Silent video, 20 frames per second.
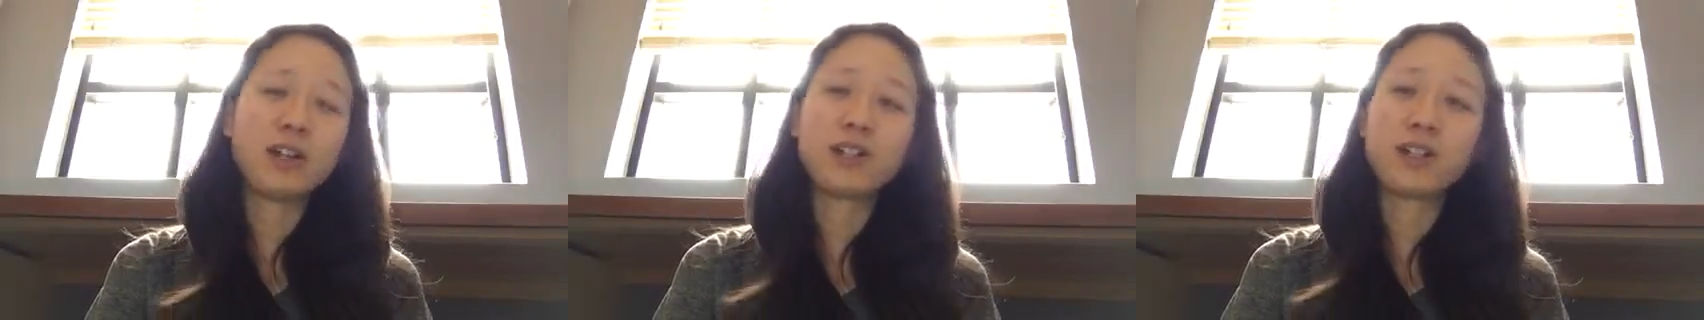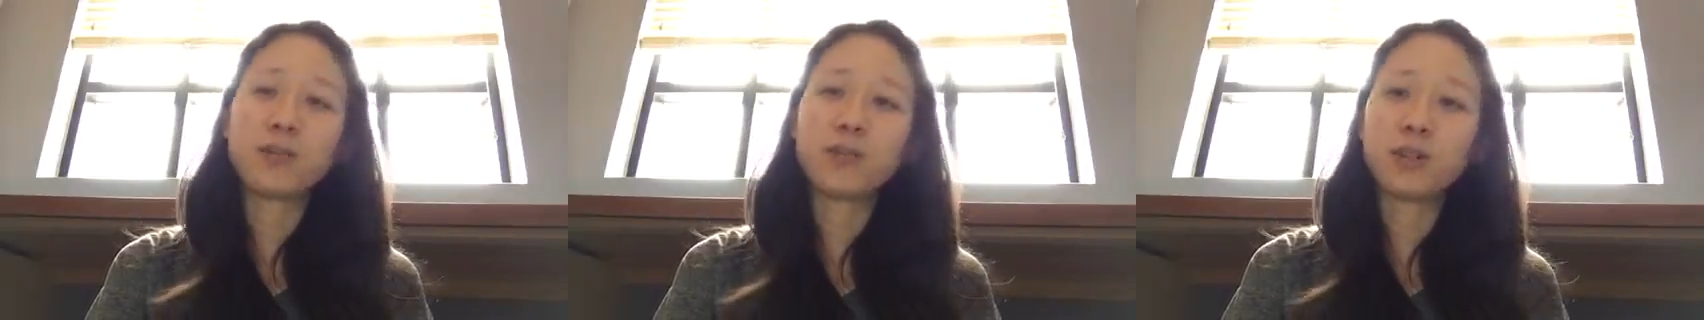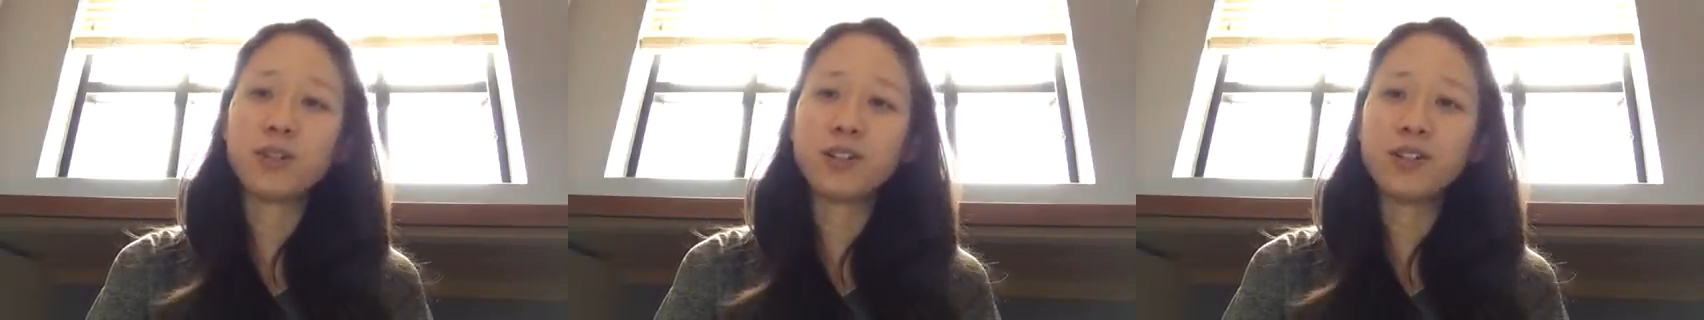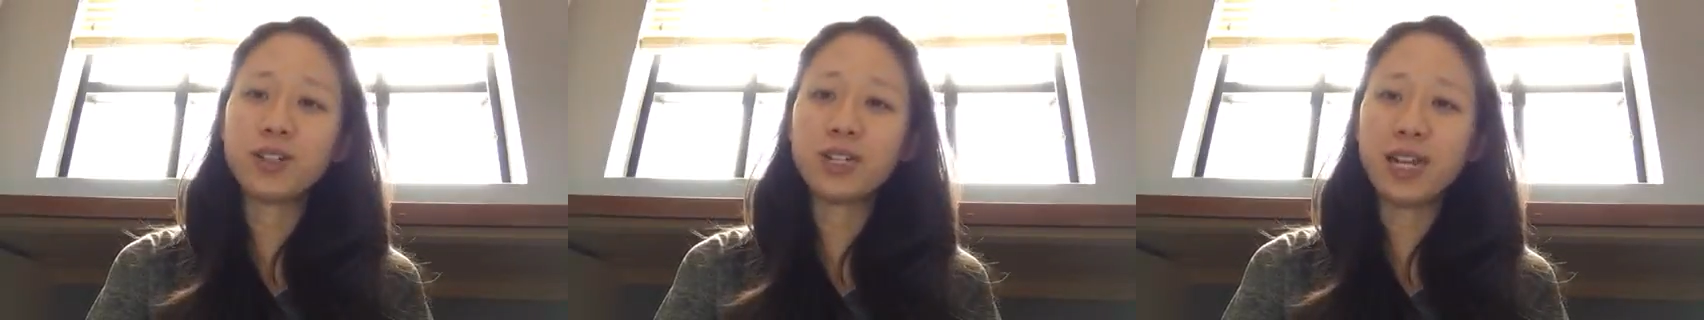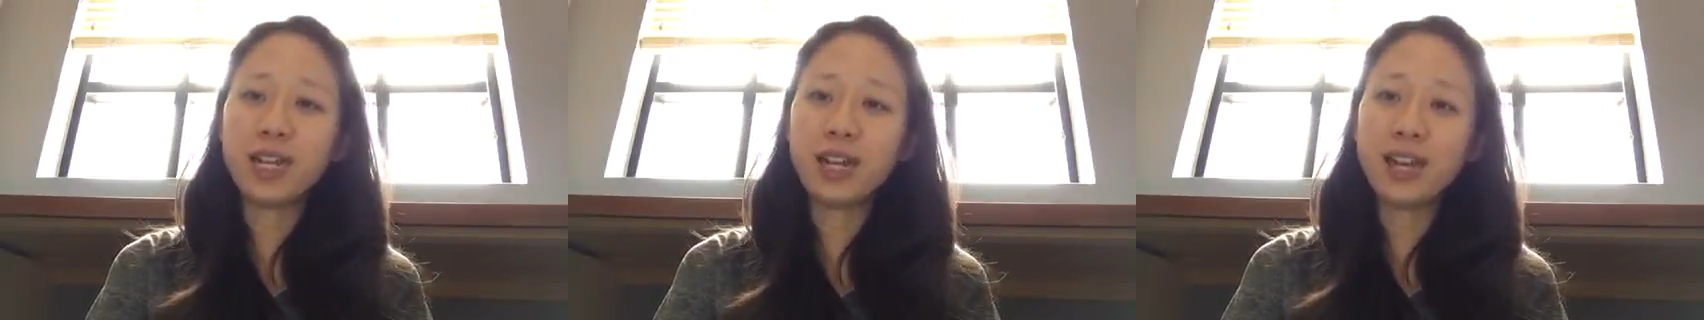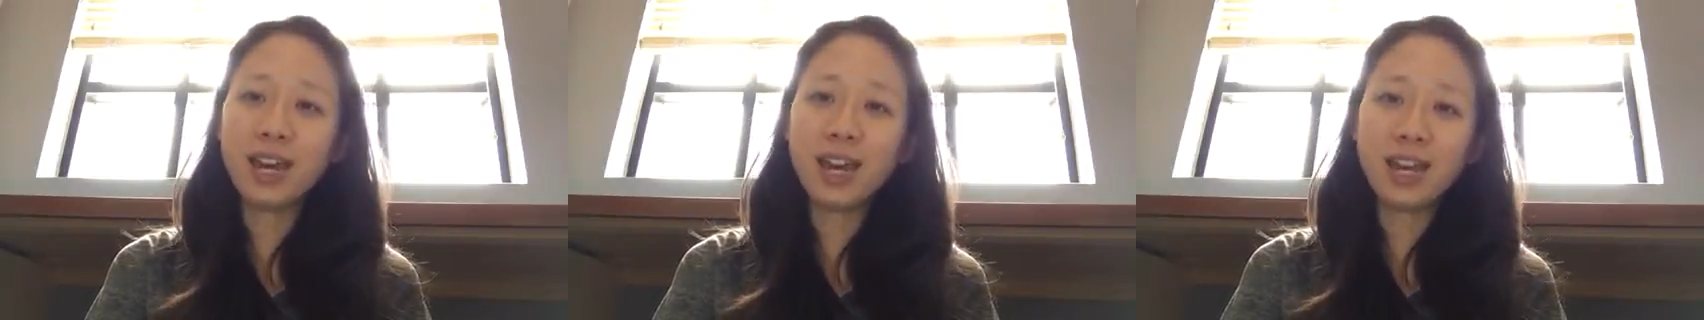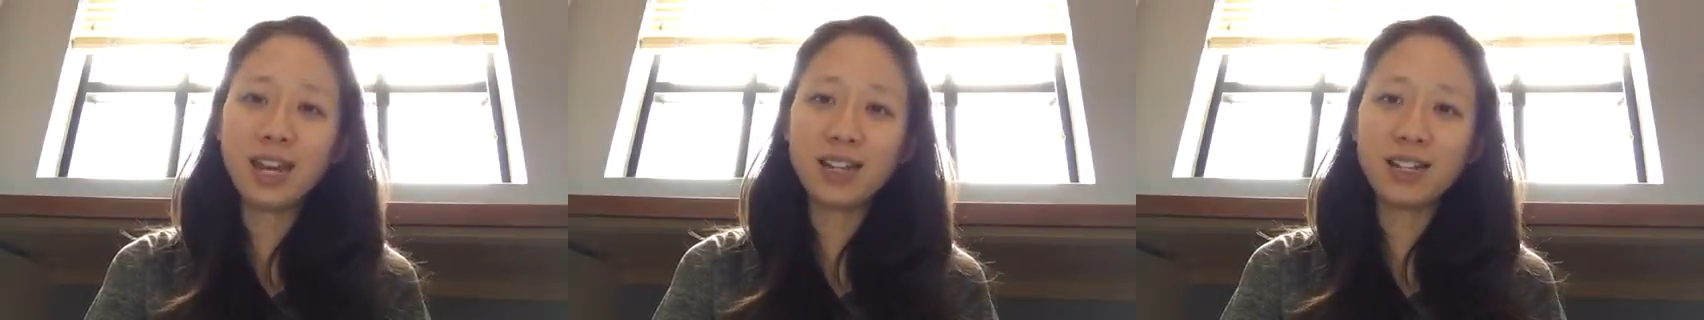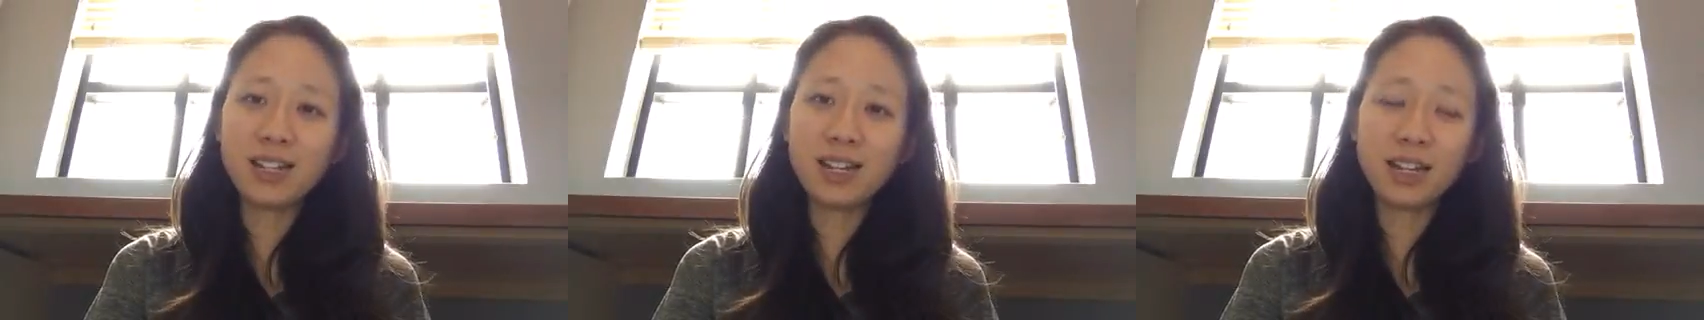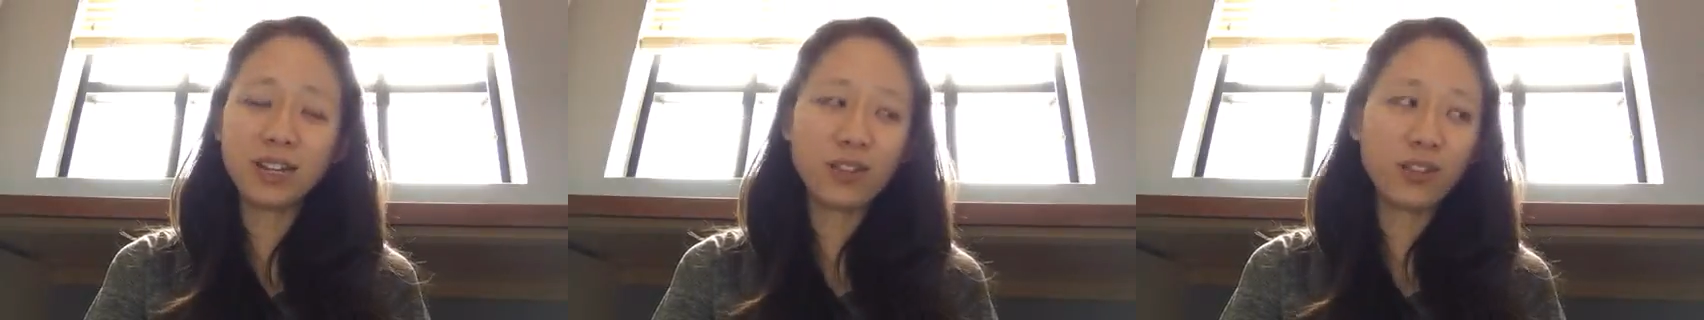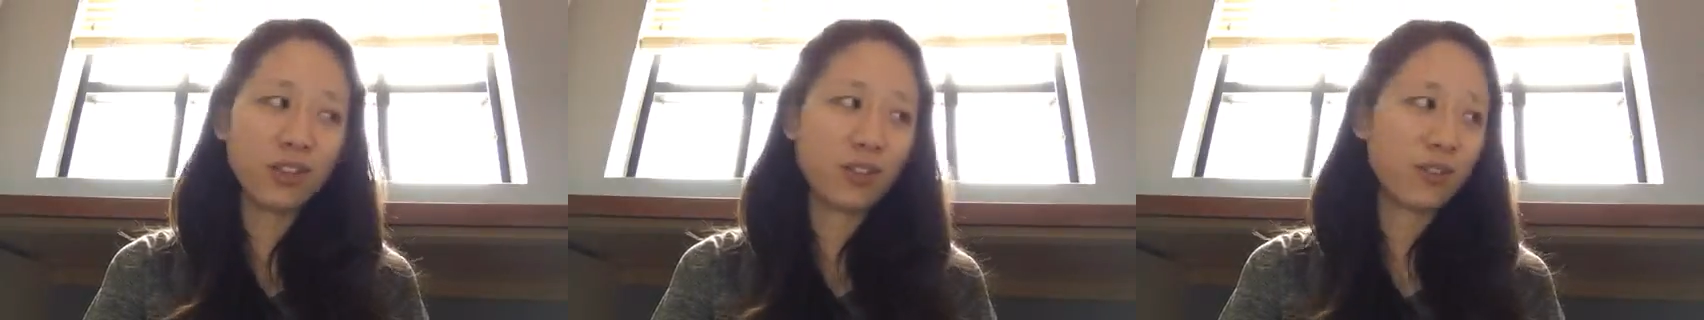Tomorrow, day 8
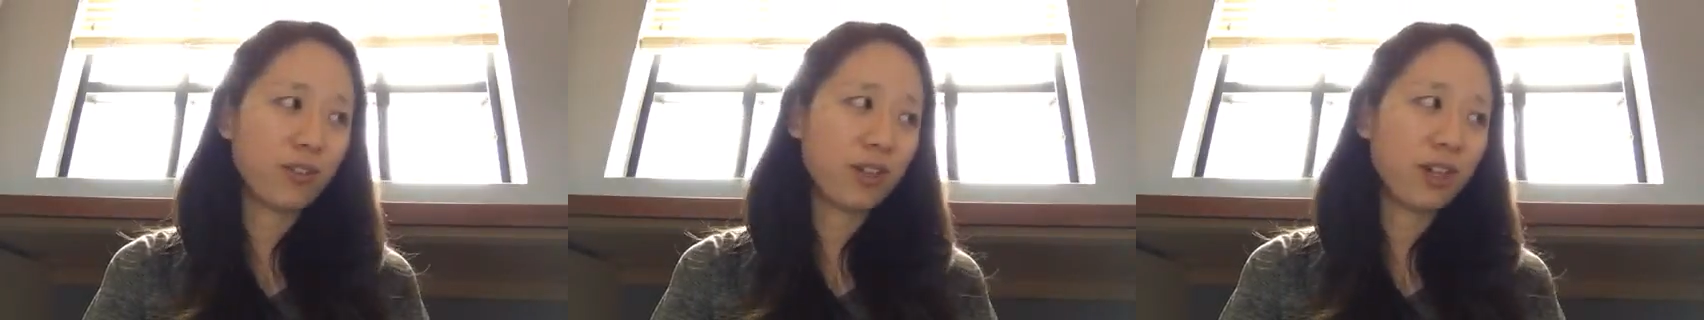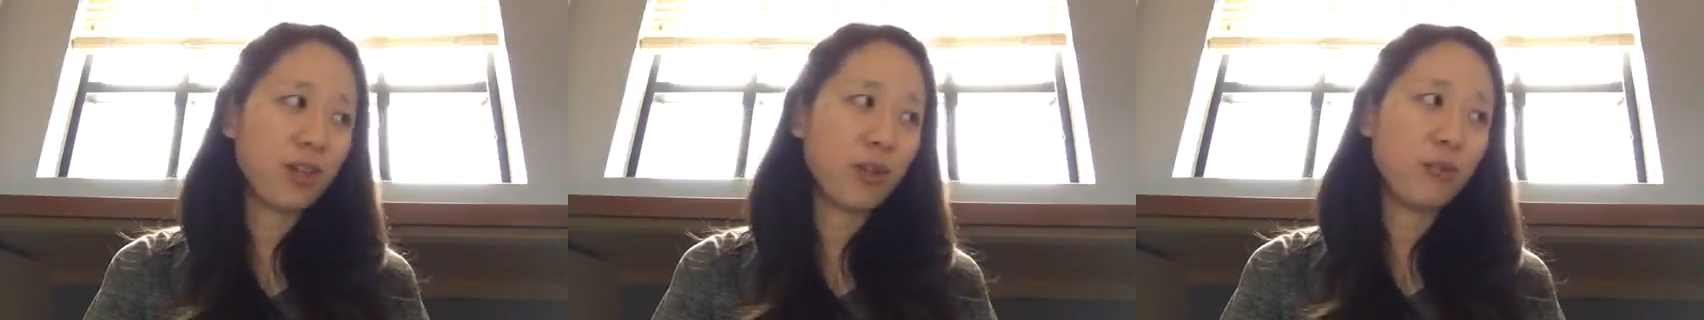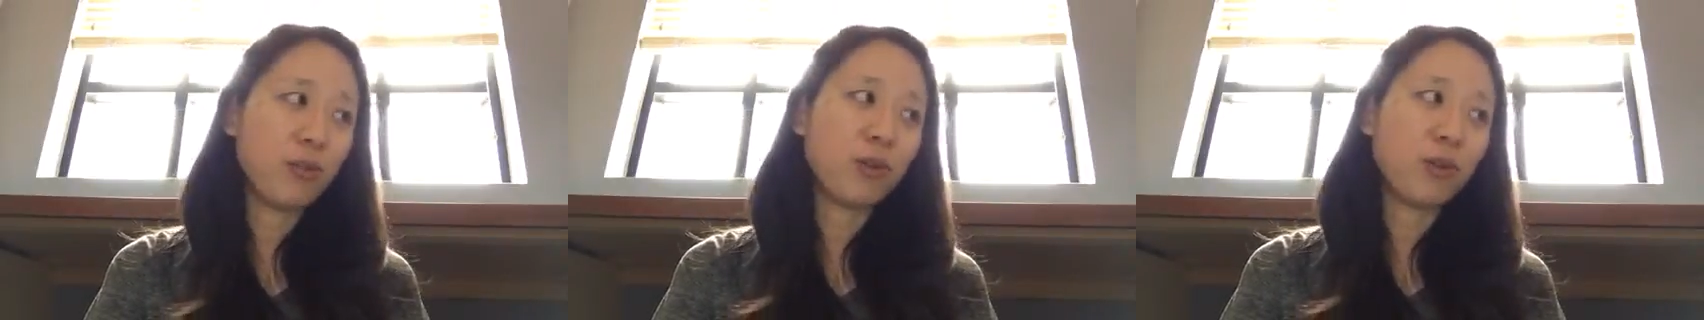out of 30,